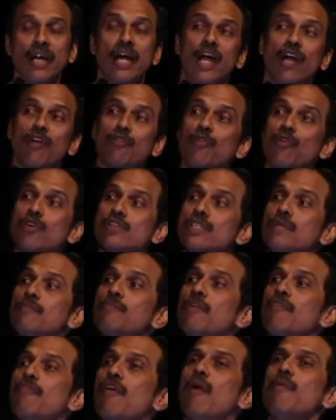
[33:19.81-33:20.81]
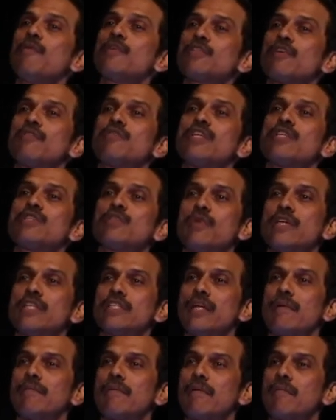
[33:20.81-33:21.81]
And of course, the performance of these sewage
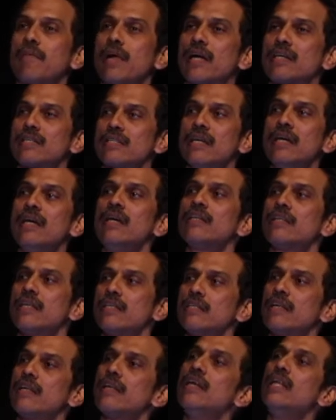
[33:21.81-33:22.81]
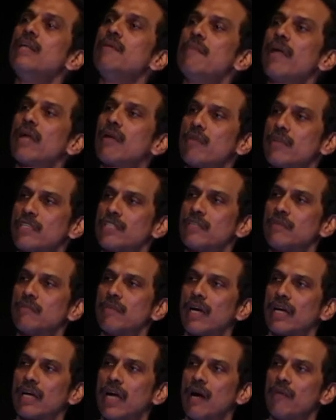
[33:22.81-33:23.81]
treatment plants there's a really big question
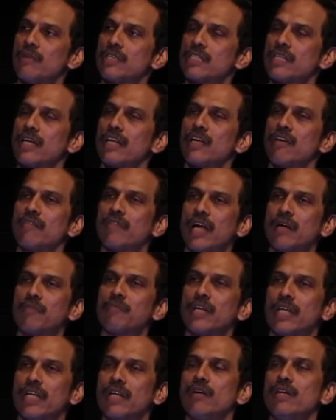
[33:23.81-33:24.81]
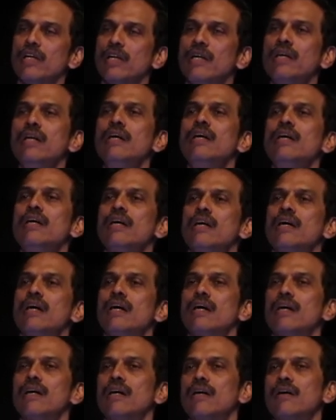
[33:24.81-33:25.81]
mark. Our study of that particular uh,
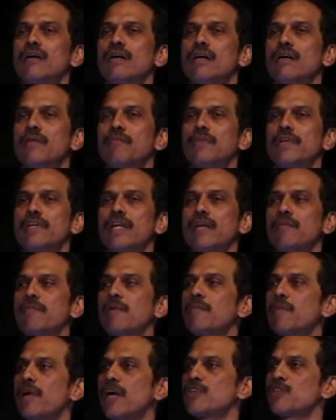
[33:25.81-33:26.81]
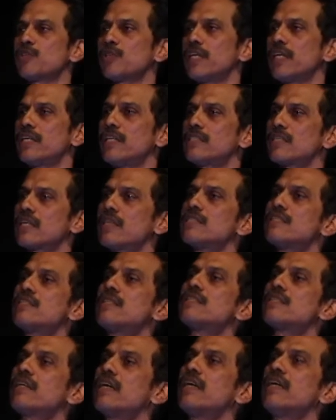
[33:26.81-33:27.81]
uh treatment plant shows that it's
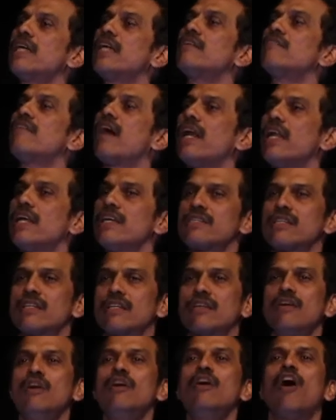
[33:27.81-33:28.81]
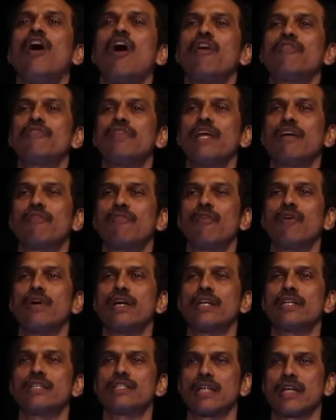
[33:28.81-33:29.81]
consistently in violation of the
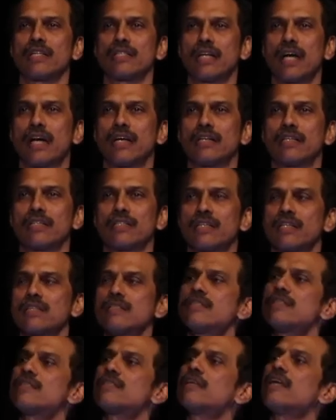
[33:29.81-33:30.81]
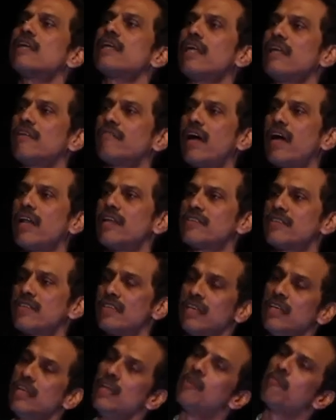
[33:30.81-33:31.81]
effluent discharge standards, consistently in
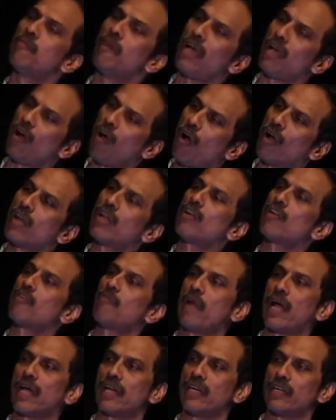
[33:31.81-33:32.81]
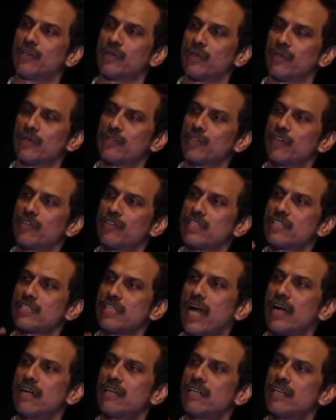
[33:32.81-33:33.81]
violation by order of magnitude. So if the
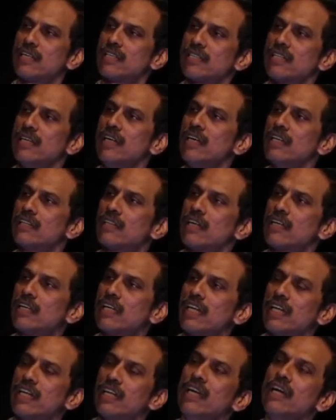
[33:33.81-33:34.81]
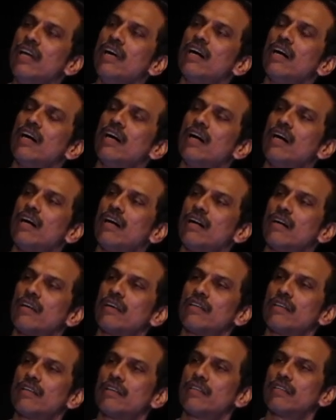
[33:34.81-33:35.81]
standard is 30, uh,
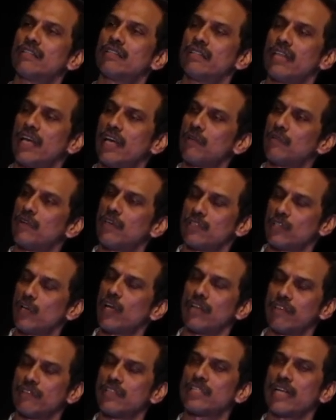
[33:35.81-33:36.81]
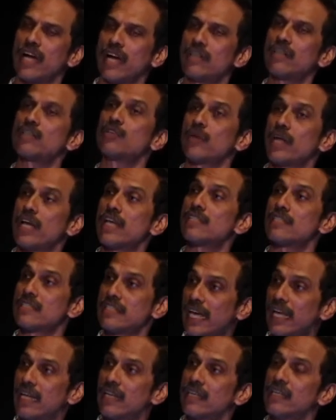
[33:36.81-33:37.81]
there, sorry, if the standard today is
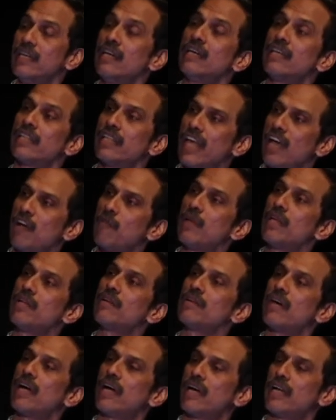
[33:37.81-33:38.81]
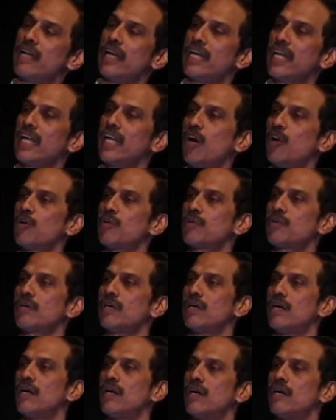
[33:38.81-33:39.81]
10, they have been uh, letting out
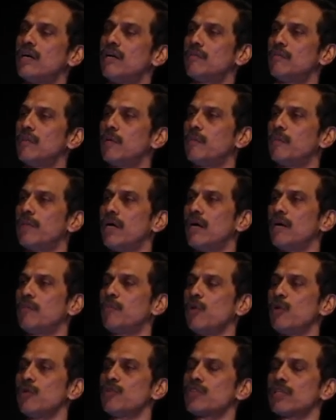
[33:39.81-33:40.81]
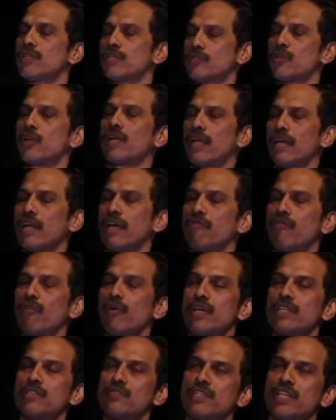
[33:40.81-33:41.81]
uh, uh, pollution, sorry,
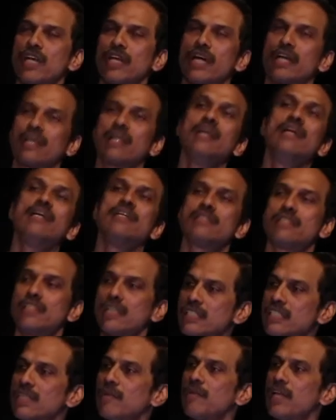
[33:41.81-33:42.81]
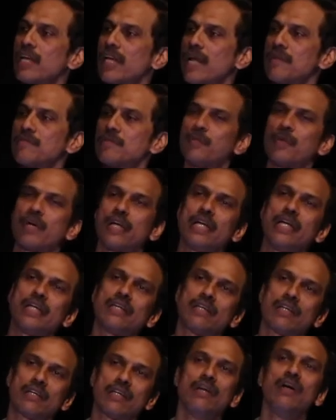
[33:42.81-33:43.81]
effluents which are at 60 milligrams per
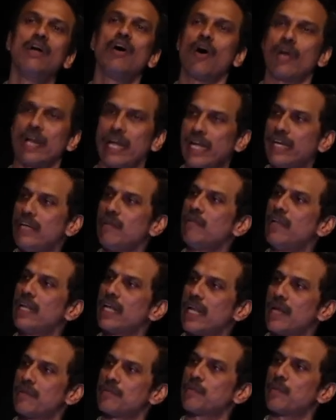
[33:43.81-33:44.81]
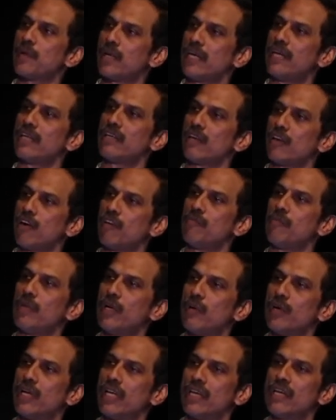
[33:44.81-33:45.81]
liter or 80 milligrams per liter of
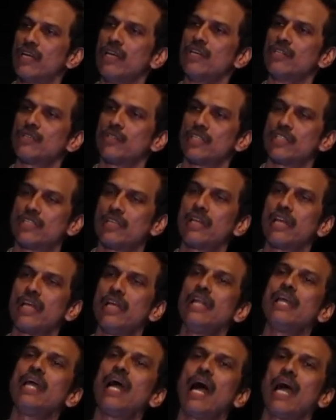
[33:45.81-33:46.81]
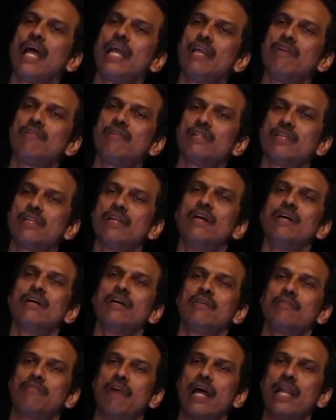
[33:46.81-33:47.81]
BOD. So it's a really high level
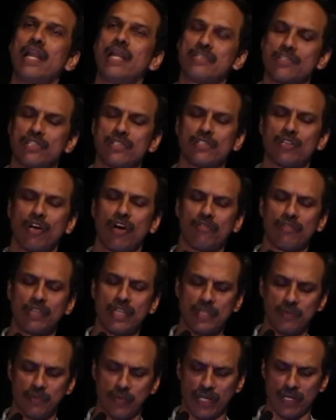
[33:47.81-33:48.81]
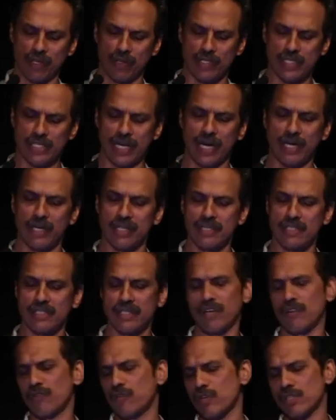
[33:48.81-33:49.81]
violations of these particular standards.
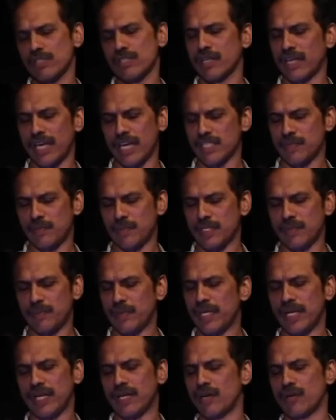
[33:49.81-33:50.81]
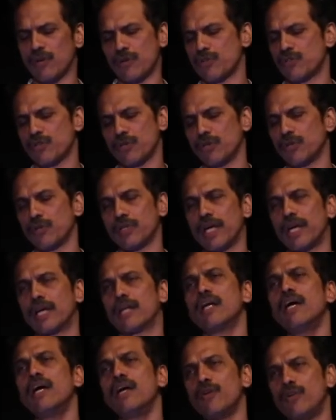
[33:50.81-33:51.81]
And of course, the KSPCB data don't show you that.
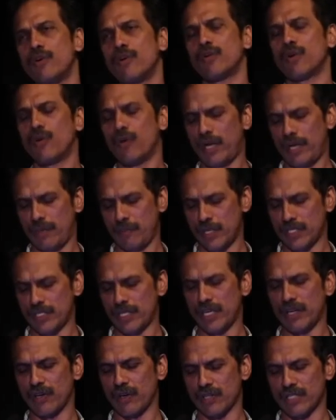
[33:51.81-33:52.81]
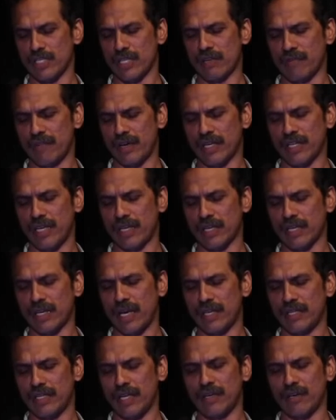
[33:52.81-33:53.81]
You have to go and measure it yourself and then
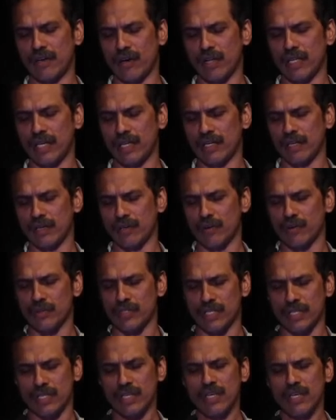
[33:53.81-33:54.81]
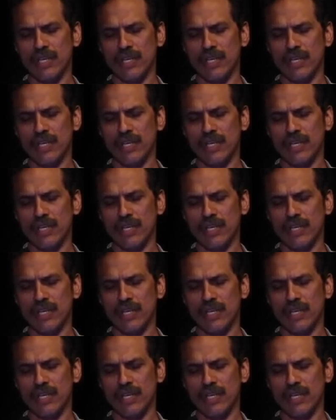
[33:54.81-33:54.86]
and then draw that conclusion.